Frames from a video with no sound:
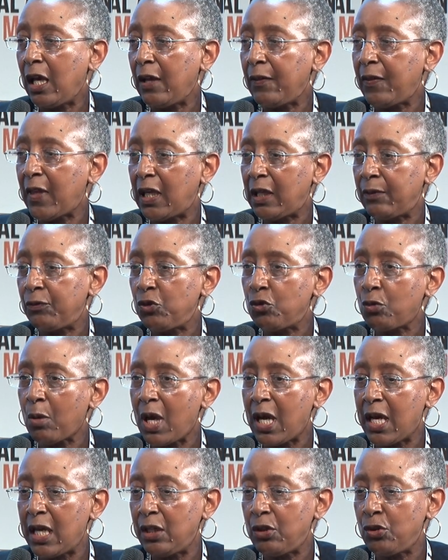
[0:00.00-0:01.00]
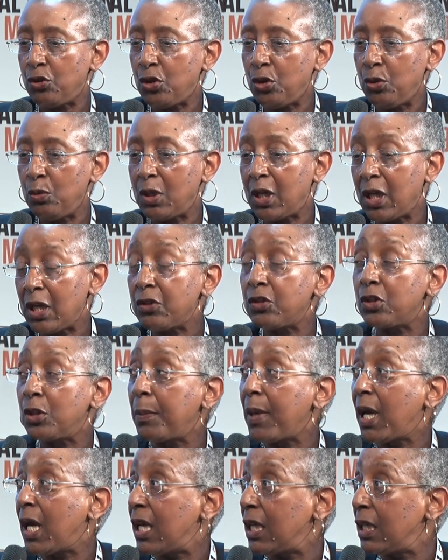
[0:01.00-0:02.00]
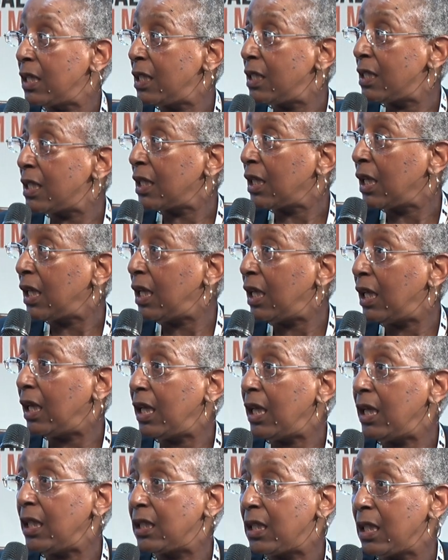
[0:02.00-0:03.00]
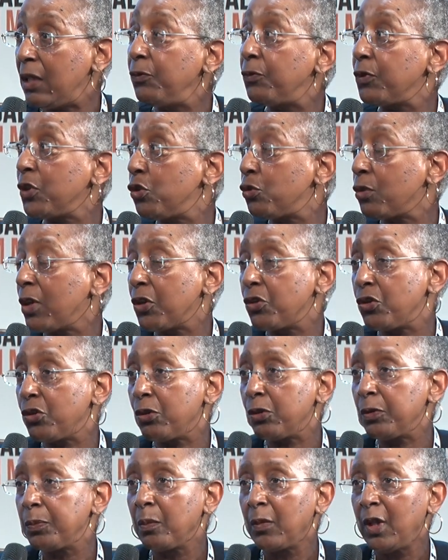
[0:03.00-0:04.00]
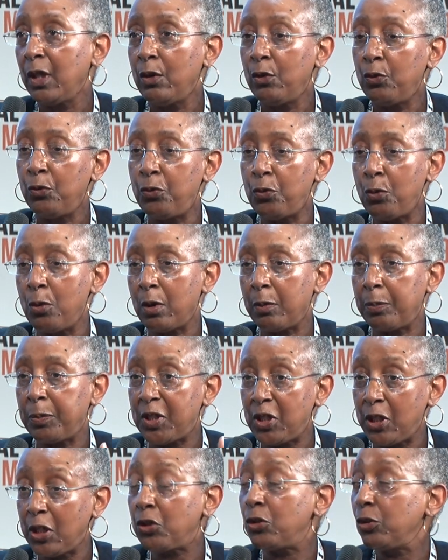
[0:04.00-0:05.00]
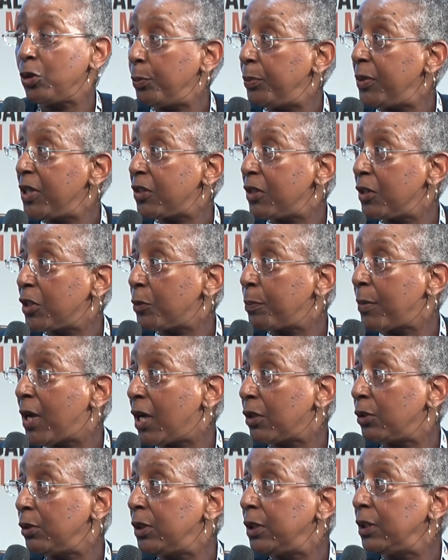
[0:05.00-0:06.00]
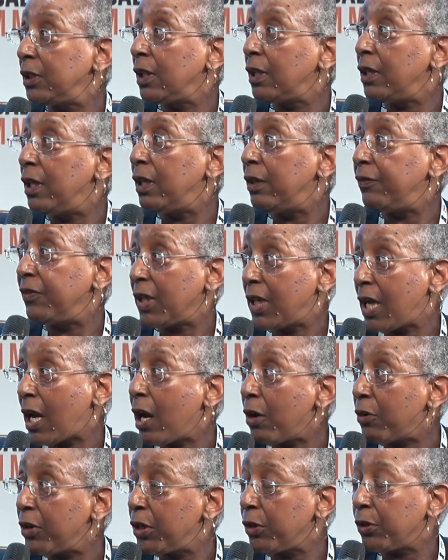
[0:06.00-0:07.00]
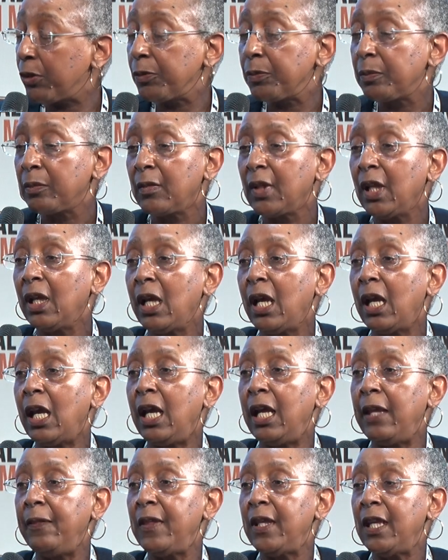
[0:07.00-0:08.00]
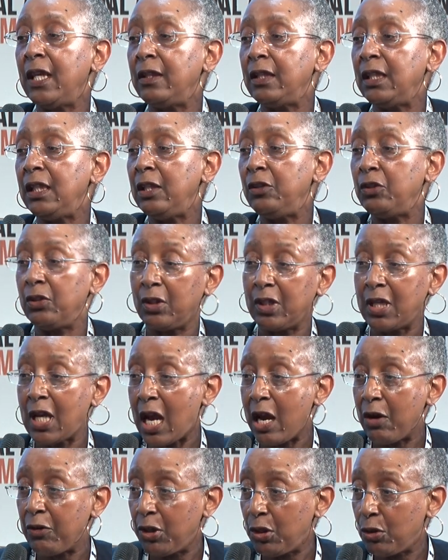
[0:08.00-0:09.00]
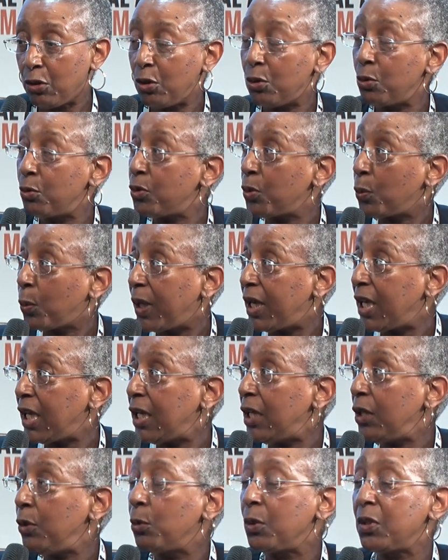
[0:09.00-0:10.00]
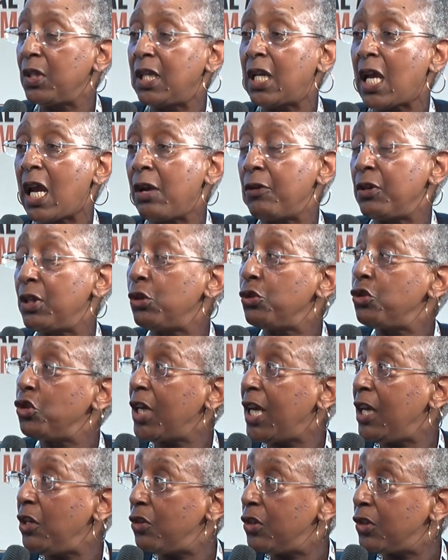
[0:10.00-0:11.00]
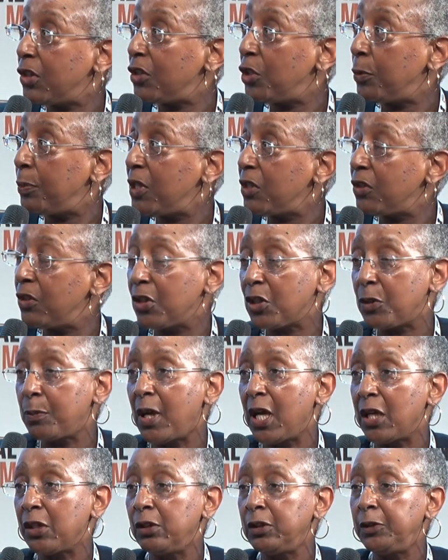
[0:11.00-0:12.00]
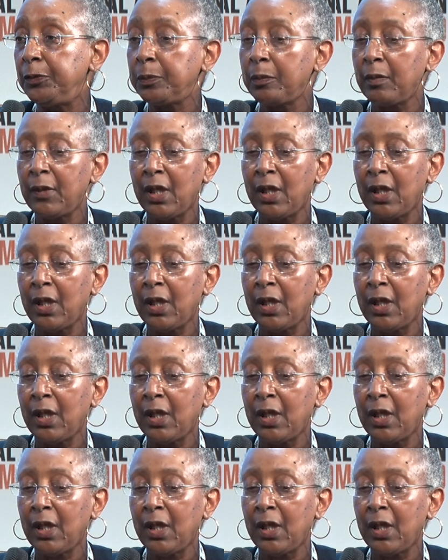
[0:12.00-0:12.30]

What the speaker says: that have tried to customize its infrastructure for a particular business model of a carrier. And then either the carrier goes away or the carrier changes its business model.